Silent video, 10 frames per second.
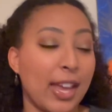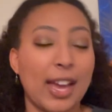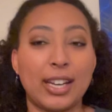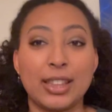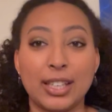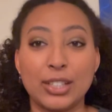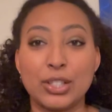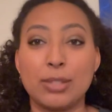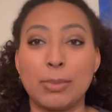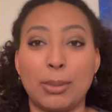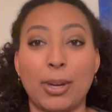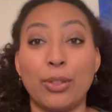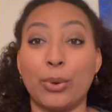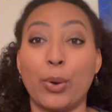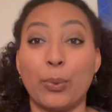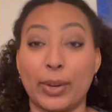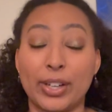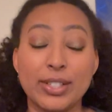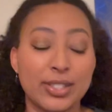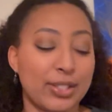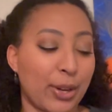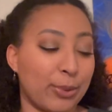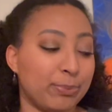and I think it just made my throat worse. So